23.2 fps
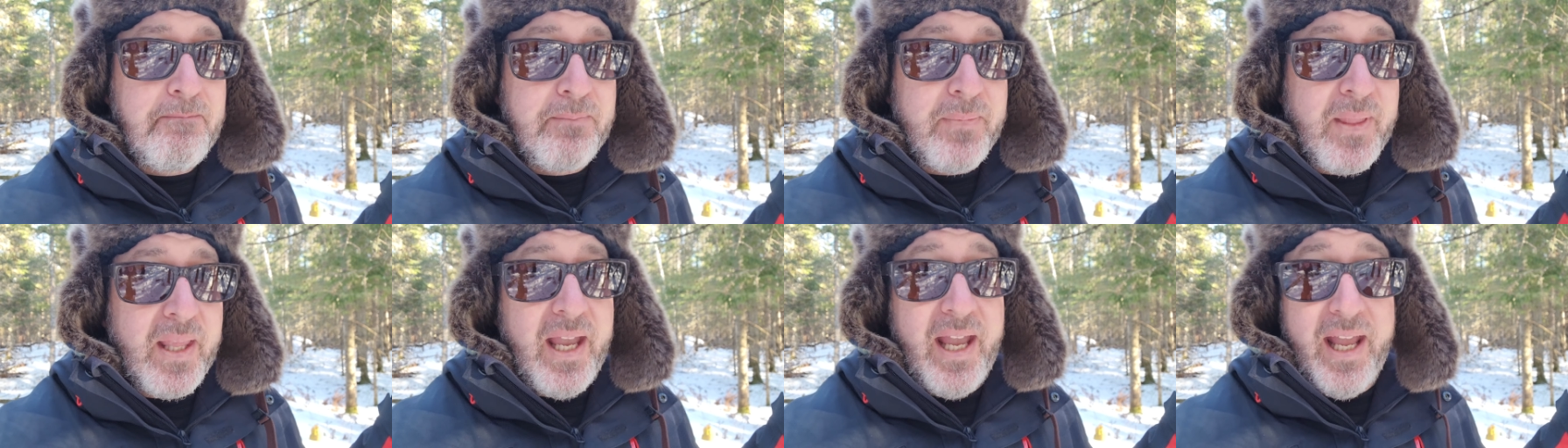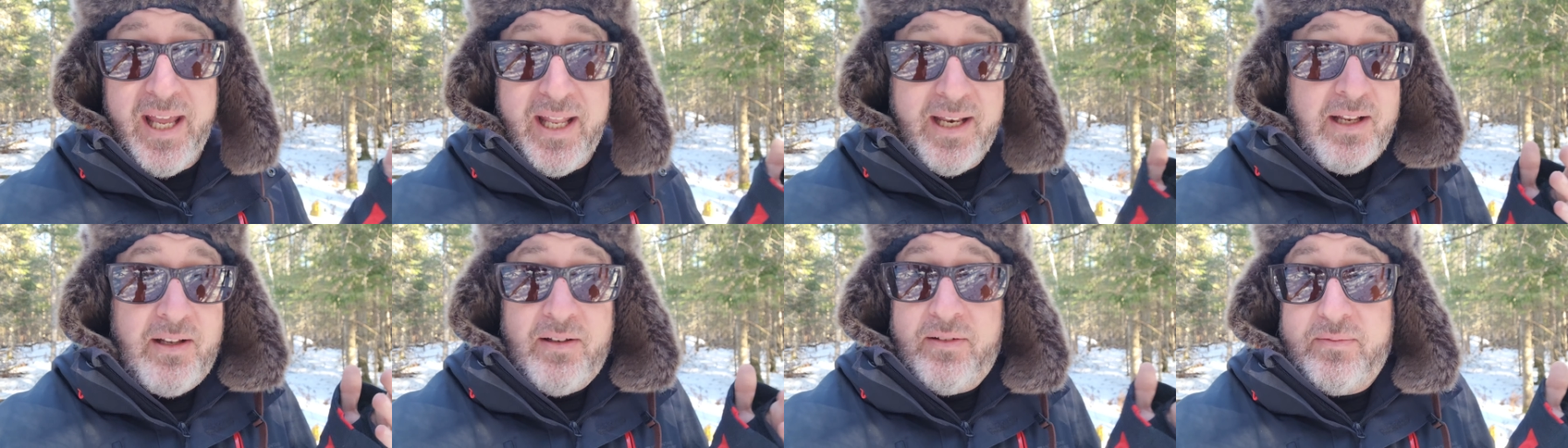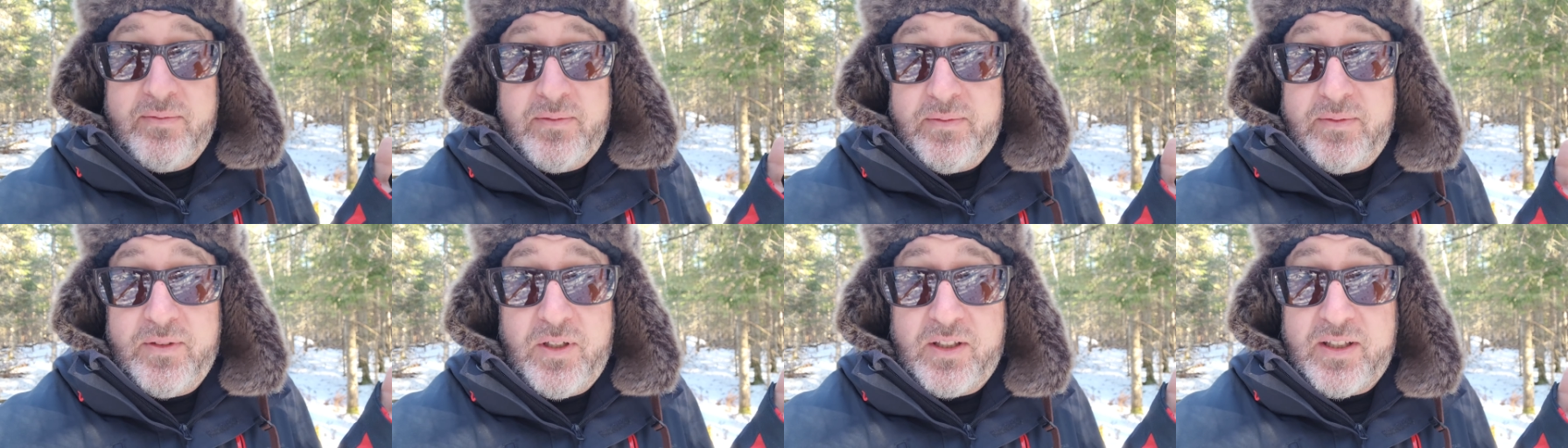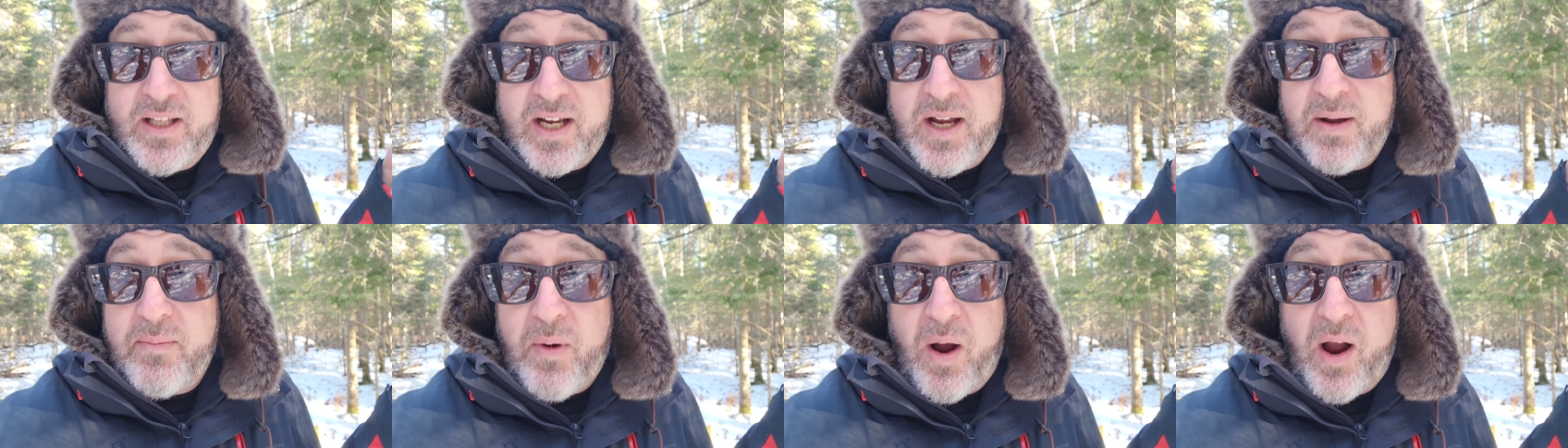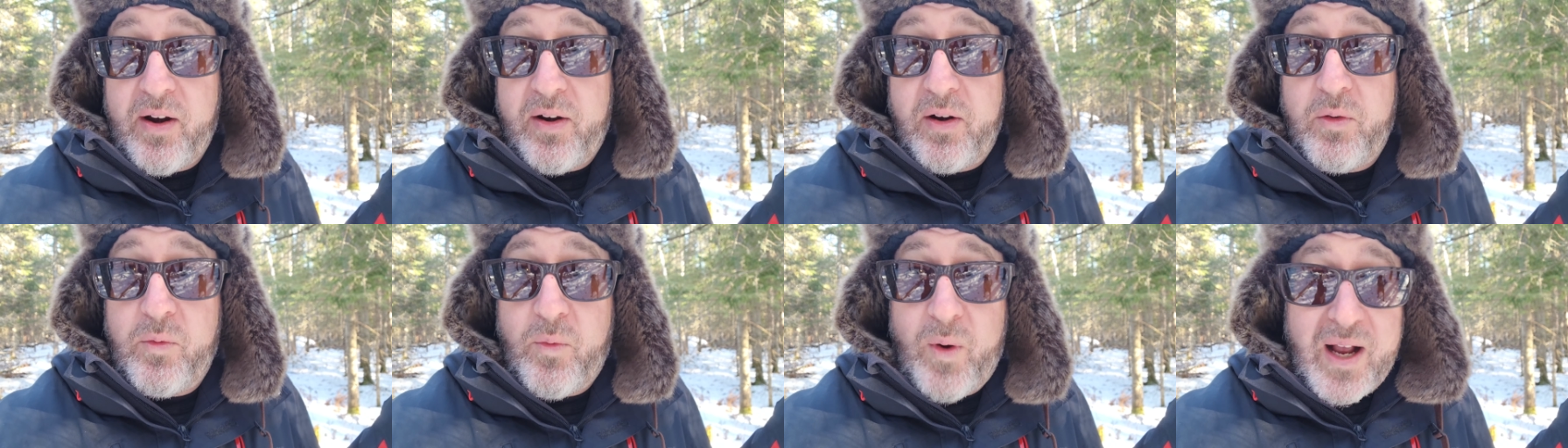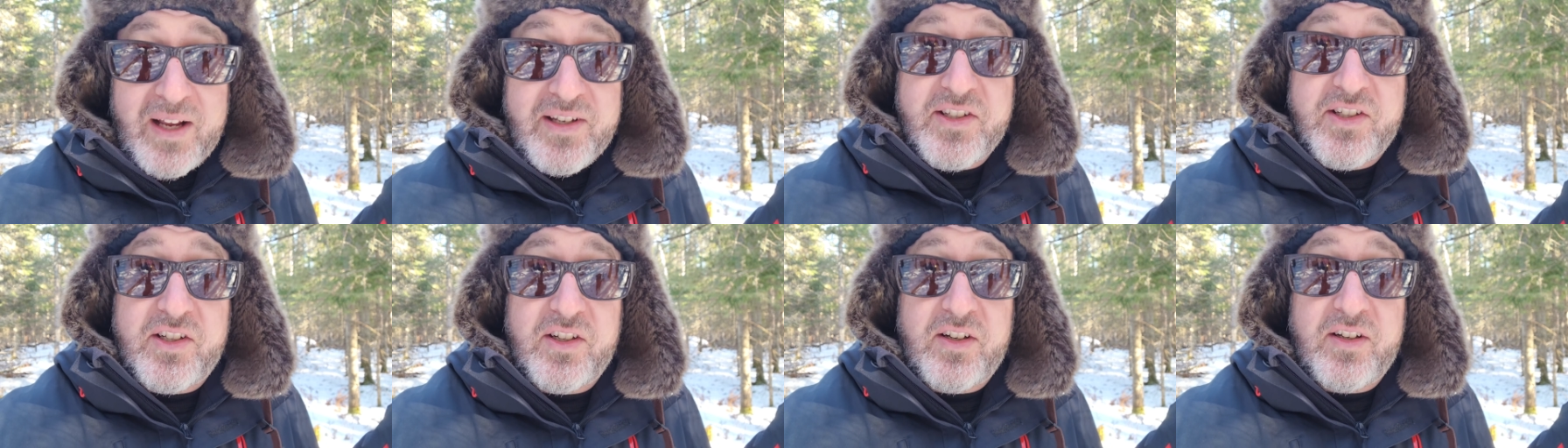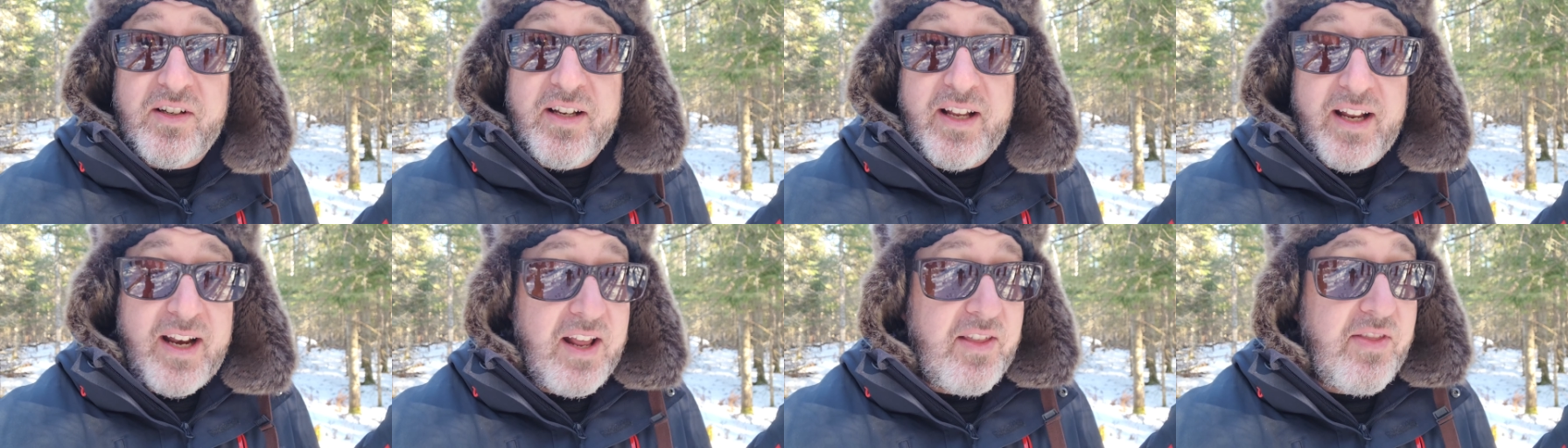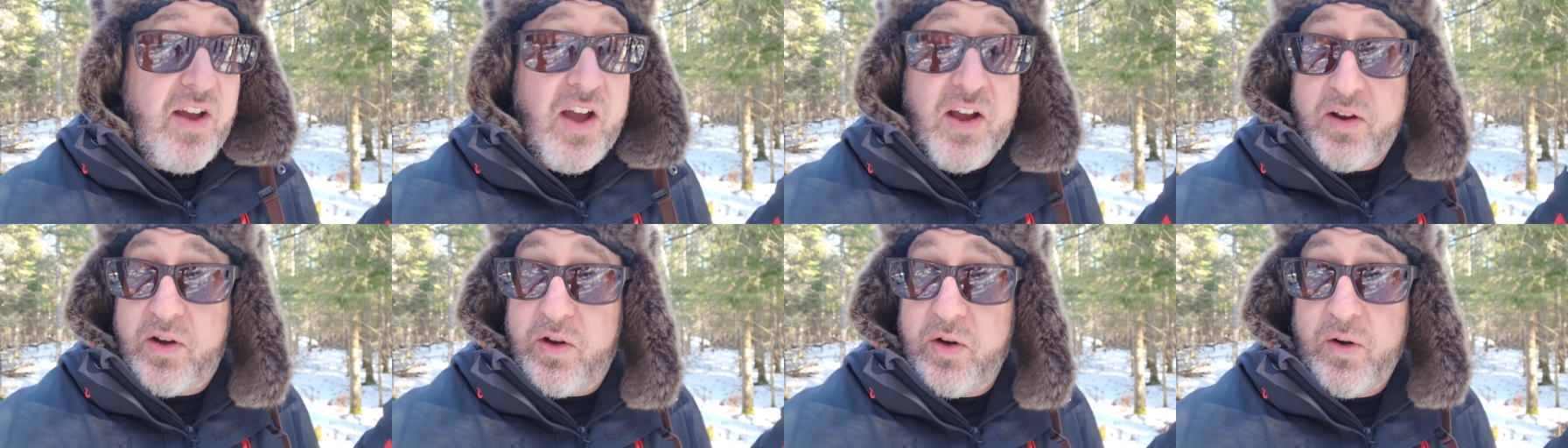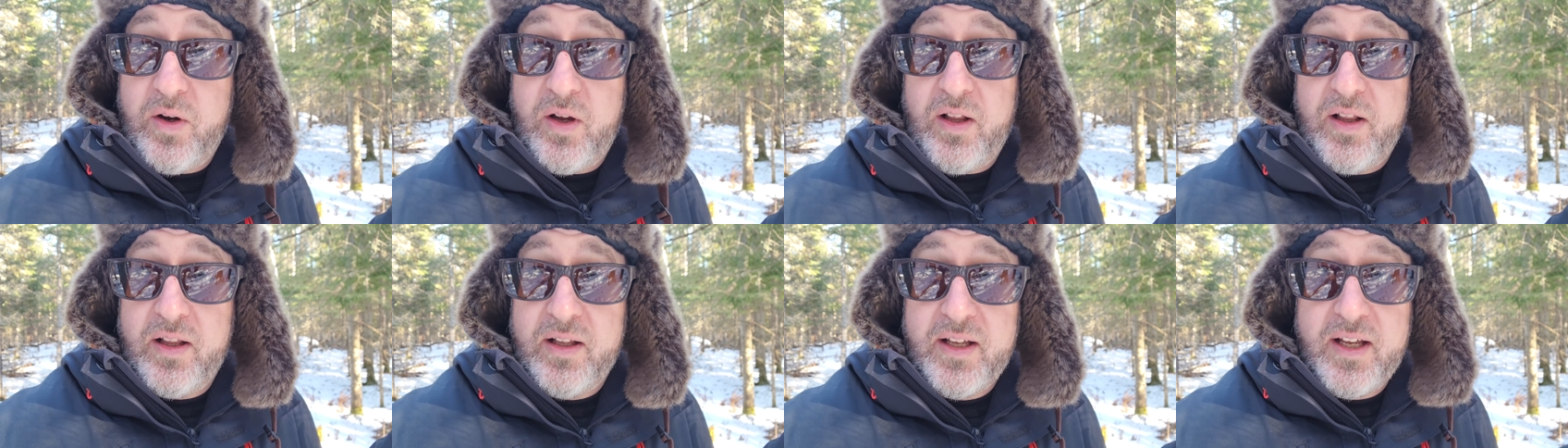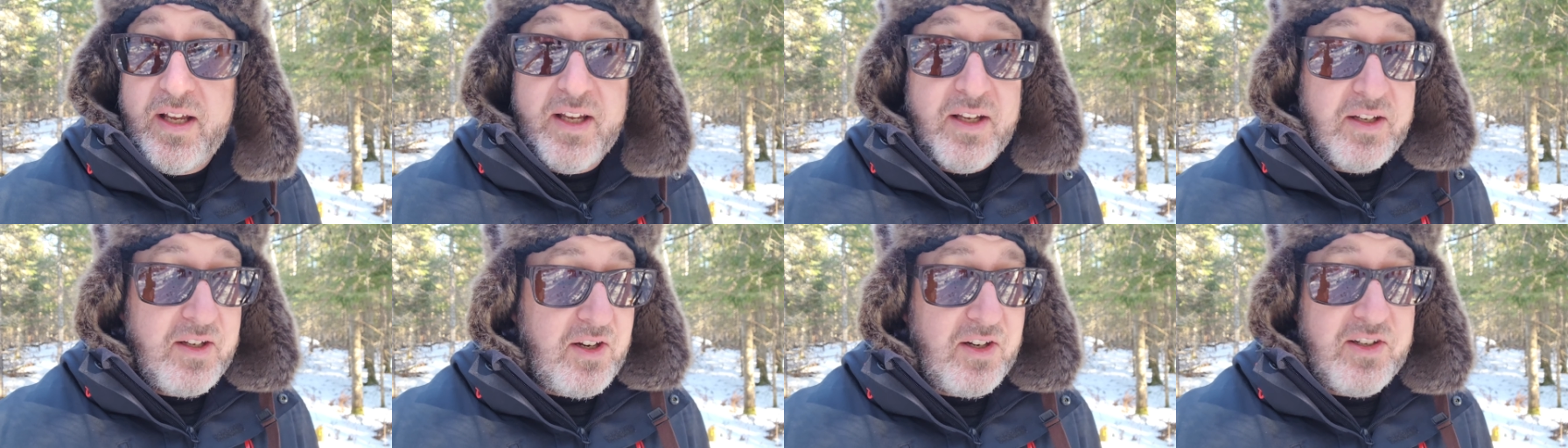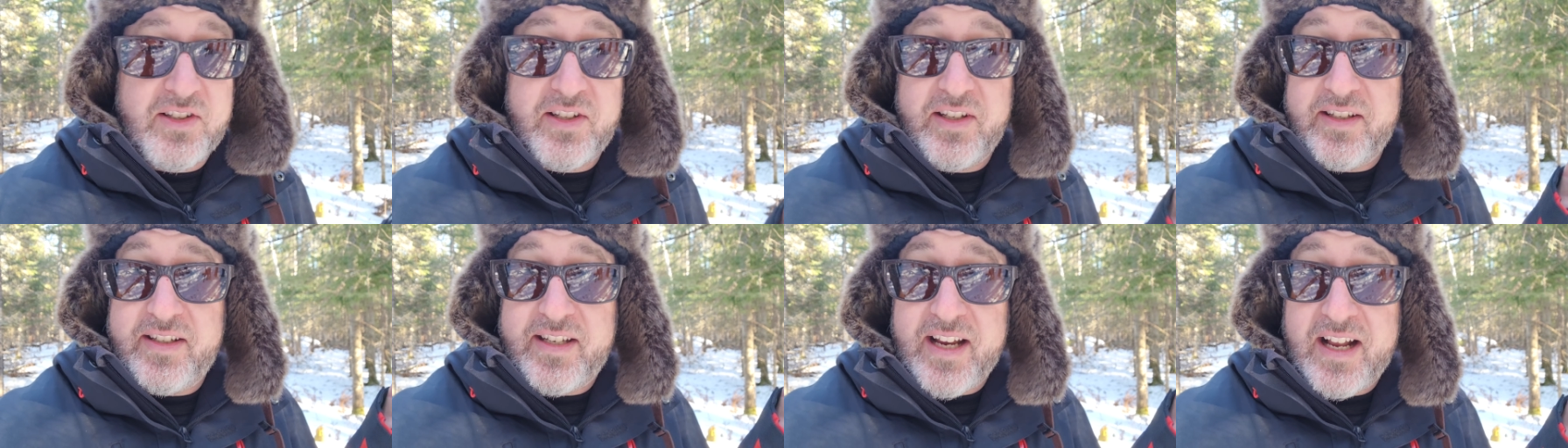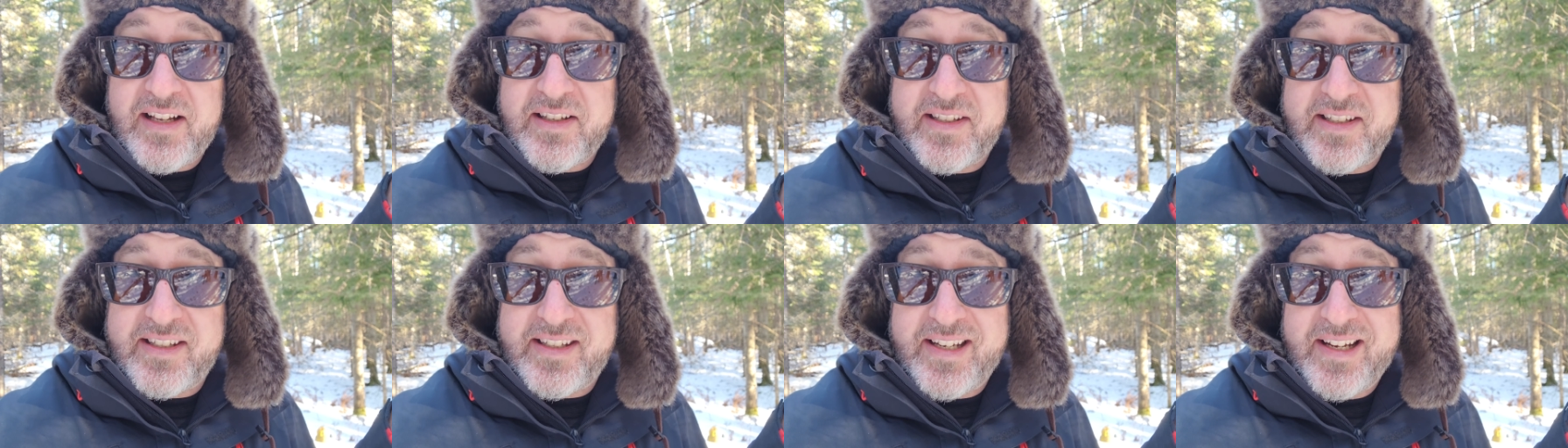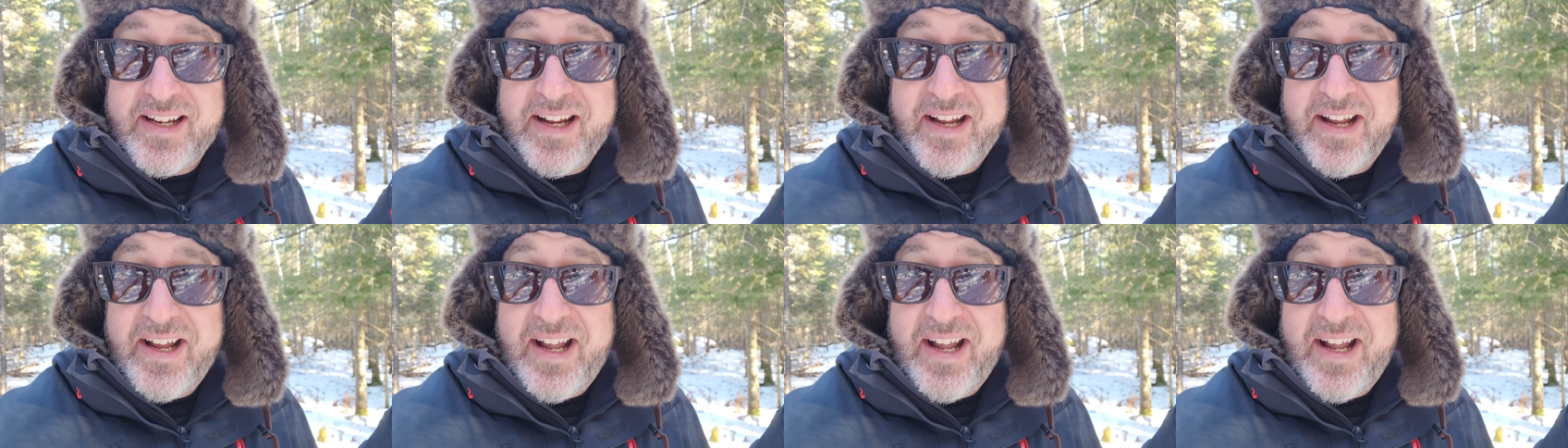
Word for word: And it looked like a modern Western, and I thought, cool, Kirsten Dunst.